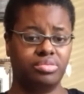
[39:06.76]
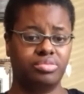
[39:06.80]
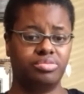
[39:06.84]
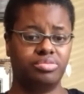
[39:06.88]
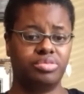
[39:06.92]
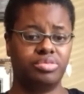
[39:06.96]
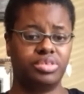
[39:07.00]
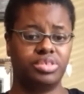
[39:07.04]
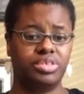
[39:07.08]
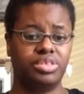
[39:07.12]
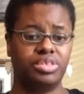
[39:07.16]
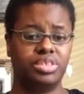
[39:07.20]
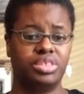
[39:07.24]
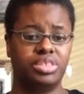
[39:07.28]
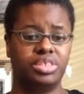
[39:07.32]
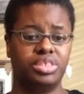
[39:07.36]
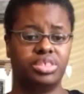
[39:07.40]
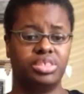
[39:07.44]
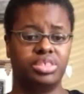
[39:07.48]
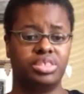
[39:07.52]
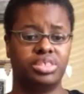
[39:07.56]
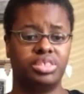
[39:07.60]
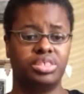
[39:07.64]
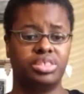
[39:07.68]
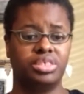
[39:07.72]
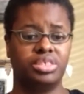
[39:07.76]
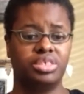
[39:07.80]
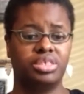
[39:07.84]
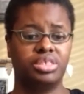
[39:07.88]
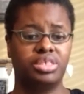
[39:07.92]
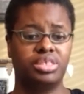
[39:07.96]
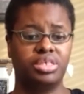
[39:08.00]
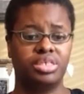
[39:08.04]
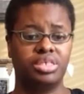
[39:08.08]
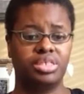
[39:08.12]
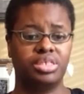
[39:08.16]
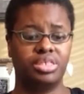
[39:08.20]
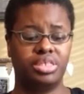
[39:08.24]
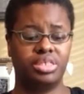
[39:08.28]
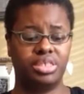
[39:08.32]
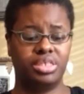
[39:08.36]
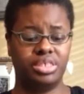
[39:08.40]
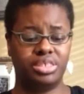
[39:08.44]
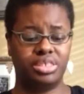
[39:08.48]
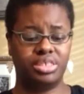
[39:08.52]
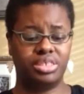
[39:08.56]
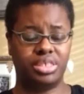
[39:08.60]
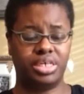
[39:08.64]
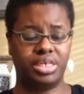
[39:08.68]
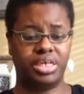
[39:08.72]
versus
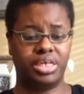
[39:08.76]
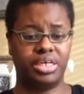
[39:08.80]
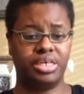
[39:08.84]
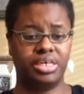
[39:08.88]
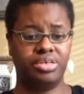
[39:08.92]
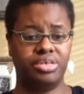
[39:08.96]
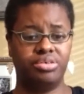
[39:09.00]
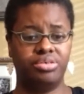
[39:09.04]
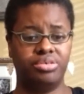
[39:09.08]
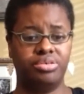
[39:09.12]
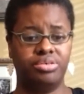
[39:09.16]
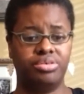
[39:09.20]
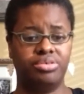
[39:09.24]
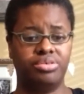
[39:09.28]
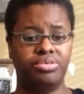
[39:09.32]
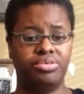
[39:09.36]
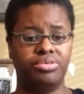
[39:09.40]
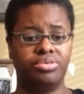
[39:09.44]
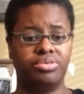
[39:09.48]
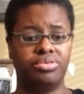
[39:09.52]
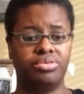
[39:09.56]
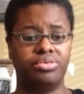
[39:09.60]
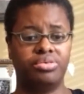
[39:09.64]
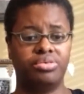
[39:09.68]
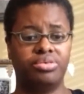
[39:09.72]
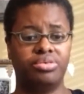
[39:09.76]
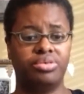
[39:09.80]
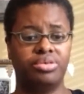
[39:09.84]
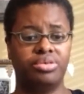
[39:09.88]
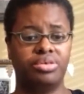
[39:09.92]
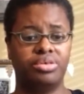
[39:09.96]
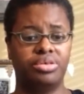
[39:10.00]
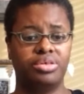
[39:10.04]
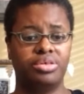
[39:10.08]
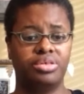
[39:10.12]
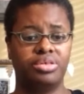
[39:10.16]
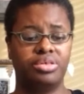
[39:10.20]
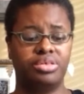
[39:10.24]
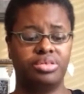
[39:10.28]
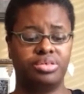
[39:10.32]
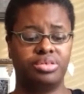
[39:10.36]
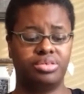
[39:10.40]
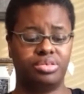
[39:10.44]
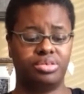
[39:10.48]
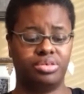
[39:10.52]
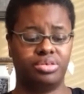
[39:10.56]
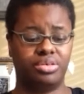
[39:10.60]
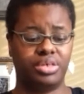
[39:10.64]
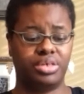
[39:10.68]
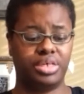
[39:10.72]
this guy who,
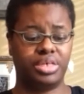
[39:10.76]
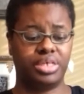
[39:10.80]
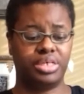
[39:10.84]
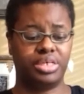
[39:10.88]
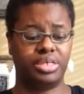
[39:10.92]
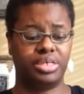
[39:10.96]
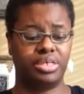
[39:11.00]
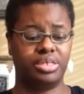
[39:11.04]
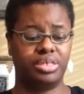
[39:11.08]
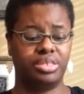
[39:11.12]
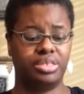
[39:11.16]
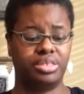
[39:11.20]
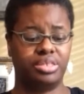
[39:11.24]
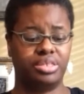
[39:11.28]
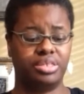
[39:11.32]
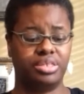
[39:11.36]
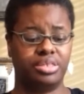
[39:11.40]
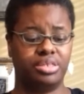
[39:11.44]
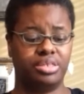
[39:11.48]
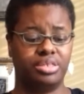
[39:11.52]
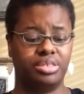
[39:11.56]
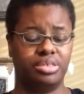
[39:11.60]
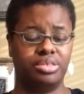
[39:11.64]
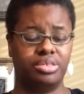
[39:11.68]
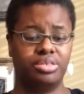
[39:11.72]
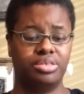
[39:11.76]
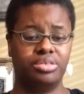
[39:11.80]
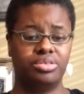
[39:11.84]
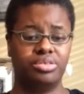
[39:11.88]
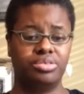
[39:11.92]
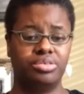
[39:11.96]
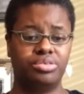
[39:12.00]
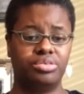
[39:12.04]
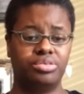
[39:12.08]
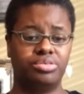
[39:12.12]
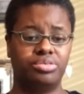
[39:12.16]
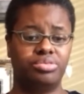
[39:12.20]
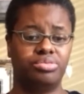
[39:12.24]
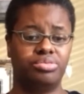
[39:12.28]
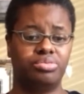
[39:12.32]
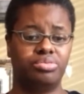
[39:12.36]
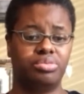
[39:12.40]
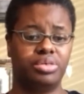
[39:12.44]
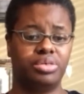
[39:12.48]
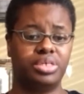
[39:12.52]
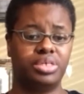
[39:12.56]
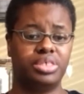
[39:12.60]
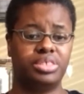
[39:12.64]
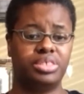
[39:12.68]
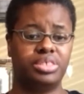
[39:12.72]
I can
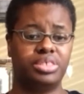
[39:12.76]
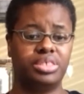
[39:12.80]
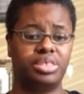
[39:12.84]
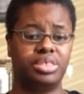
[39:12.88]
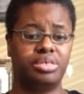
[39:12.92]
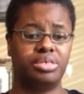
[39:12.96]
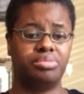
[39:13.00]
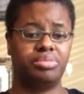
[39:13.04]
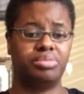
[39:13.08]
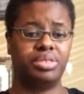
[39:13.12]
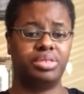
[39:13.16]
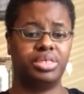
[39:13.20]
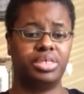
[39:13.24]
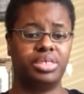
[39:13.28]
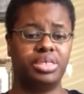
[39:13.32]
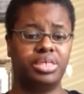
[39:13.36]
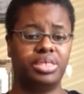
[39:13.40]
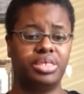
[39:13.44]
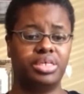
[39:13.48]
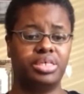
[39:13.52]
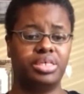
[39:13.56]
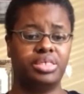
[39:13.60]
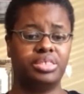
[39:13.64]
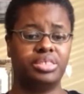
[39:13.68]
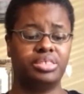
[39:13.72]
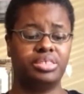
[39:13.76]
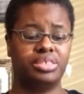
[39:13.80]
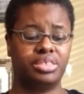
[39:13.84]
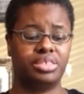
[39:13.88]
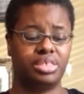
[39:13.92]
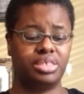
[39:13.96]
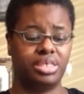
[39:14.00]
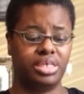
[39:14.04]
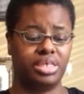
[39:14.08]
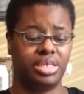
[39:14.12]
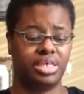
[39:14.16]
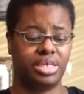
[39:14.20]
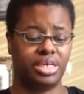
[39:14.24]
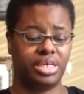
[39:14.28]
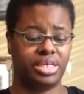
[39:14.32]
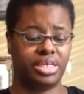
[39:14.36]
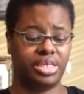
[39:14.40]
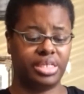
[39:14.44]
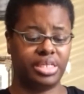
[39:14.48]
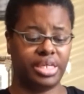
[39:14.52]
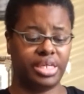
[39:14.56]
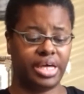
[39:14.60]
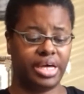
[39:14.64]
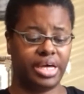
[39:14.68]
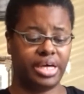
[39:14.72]
twist up the ends. I
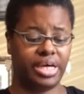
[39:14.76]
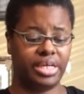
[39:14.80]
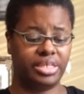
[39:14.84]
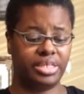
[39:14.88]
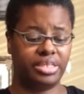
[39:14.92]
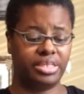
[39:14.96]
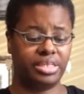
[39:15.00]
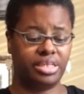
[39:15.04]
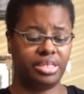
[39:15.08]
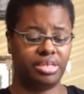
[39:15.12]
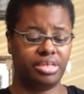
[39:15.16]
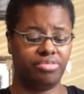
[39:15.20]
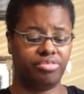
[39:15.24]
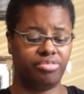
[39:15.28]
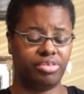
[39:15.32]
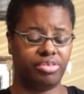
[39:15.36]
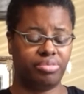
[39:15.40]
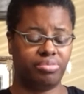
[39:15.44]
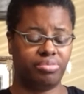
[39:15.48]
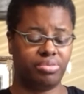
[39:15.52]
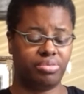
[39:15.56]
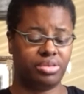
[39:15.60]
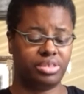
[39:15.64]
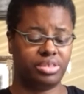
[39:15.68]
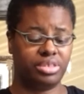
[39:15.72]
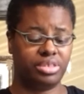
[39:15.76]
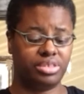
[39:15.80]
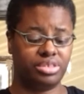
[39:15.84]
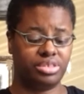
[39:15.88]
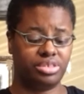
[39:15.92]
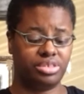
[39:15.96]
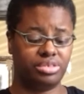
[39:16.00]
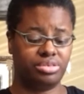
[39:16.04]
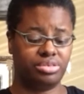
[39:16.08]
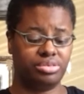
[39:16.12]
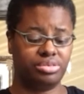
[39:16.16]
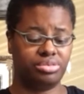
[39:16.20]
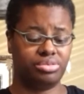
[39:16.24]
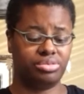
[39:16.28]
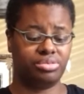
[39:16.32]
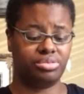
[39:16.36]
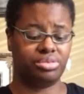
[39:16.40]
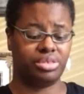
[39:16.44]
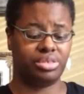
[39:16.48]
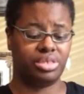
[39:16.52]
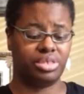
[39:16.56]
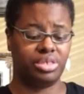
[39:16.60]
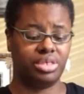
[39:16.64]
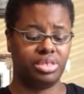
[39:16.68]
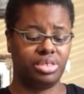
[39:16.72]
can add, if I wanted to,
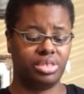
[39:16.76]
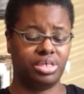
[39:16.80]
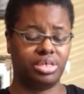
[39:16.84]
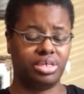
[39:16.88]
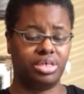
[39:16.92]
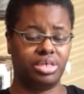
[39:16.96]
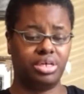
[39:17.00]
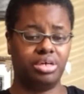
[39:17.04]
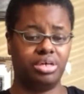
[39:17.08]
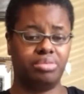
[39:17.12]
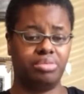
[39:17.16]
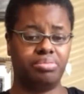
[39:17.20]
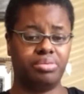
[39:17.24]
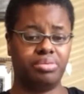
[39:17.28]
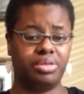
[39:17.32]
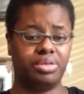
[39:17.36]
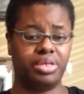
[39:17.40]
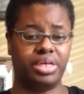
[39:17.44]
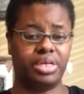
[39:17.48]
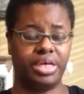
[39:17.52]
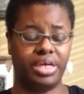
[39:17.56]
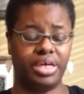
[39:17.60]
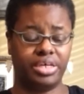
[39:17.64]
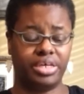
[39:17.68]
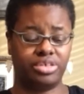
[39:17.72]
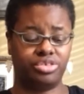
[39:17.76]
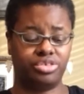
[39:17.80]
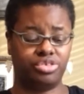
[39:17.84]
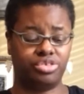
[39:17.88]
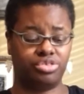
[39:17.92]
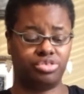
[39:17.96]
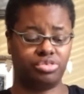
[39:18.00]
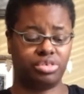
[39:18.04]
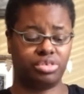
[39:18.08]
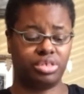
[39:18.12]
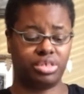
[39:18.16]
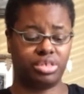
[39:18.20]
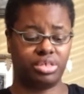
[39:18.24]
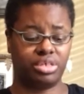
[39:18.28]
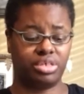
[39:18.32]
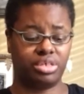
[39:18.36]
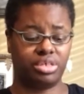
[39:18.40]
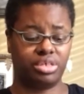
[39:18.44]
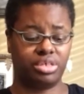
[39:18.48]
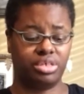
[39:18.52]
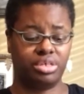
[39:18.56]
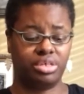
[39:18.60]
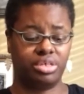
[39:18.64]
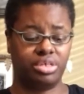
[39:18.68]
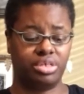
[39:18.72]
a couple of extra
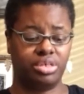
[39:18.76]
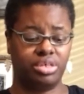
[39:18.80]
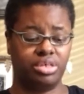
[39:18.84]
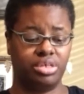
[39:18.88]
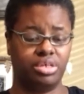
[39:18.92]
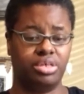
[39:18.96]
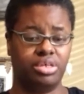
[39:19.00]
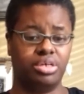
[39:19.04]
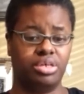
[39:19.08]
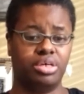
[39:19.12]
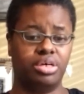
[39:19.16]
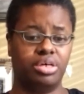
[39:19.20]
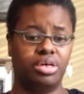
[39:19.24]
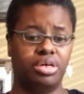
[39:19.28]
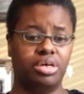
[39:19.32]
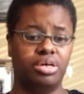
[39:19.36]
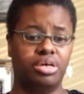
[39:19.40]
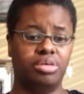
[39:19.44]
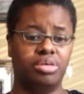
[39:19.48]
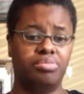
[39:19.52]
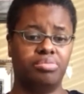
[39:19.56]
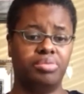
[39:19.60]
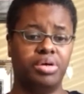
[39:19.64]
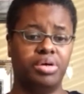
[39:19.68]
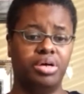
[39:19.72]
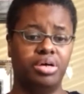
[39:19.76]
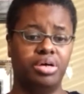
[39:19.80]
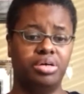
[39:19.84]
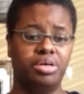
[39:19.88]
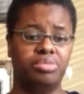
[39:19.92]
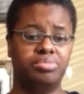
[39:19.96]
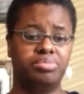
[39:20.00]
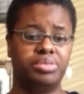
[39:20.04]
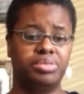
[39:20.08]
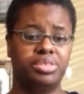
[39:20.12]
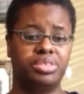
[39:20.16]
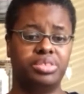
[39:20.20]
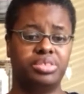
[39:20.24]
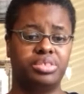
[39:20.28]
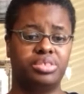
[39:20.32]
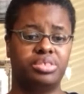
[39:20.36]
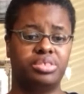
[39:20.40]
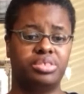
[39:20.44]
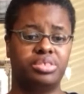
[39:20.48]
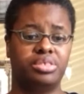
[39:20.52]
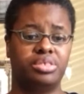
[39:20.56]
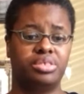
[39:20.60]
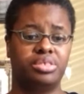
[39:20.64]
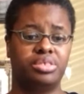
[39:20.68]
humps.